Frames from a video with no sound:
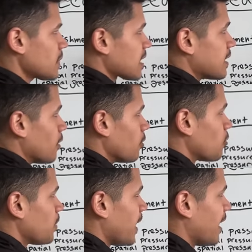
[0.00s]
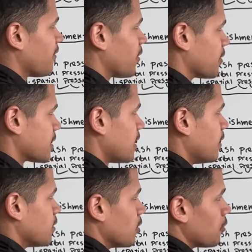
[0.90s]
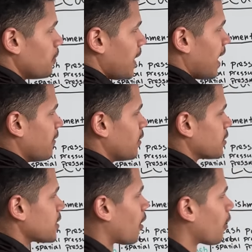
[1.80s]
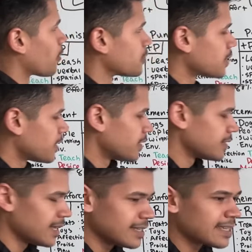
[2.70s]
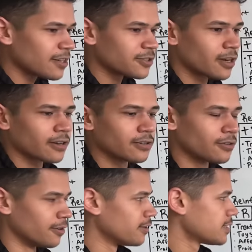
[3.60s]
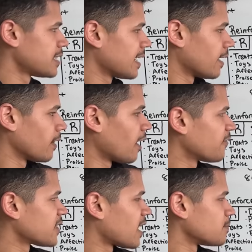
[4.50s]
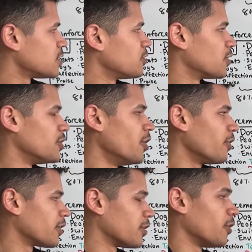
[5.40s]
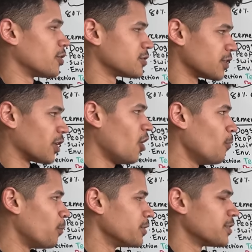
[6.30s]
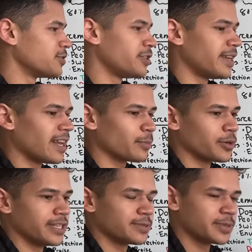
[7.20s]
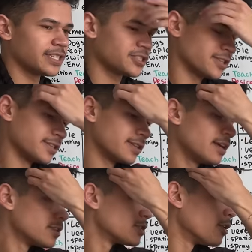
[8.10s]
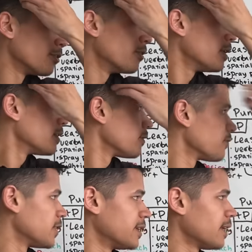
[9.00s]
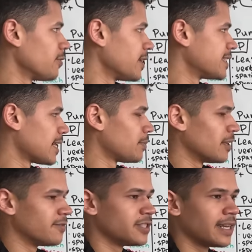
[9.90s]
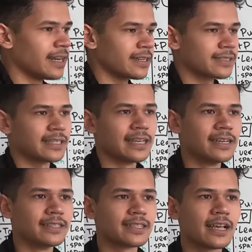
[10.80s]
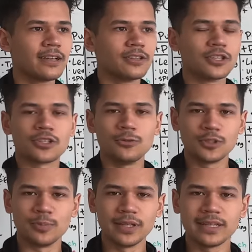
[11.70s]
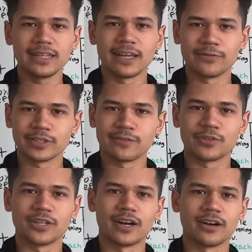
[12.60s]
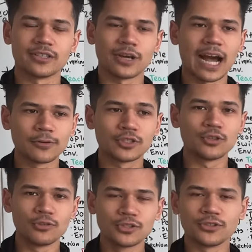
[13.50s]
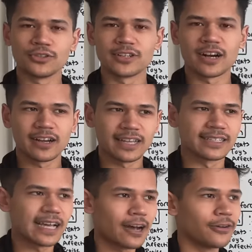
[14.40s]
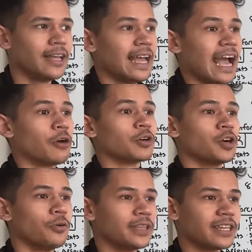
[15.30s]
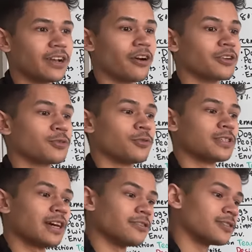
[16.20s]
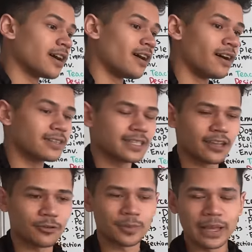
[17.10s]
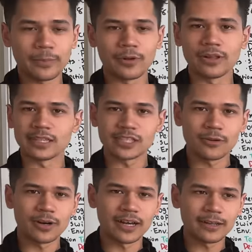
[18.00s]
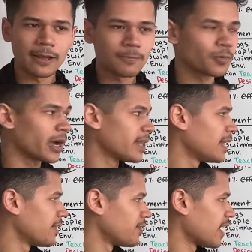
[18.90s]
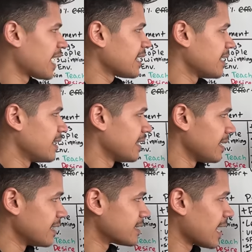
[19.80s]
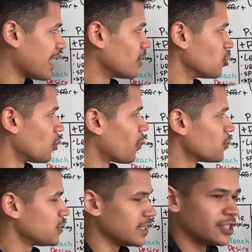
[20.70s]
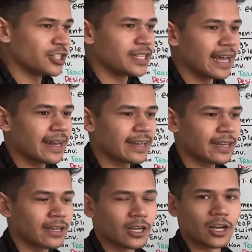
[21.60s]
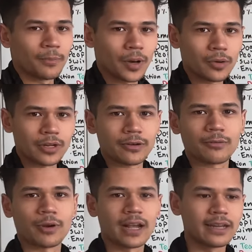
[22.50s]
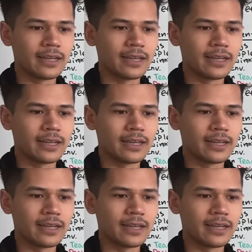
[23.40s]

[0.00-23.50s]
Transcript: Now, learn behaviors. Learn behaviors are things that your dog learns a lot of times to, connote, to cope with those genetic predispositions. So another example of genetics is the sociability levels of your dog. So, how social your dog is, how outgoing they are towards other dogs and other people and so on, right? That is a largely genetic component, right?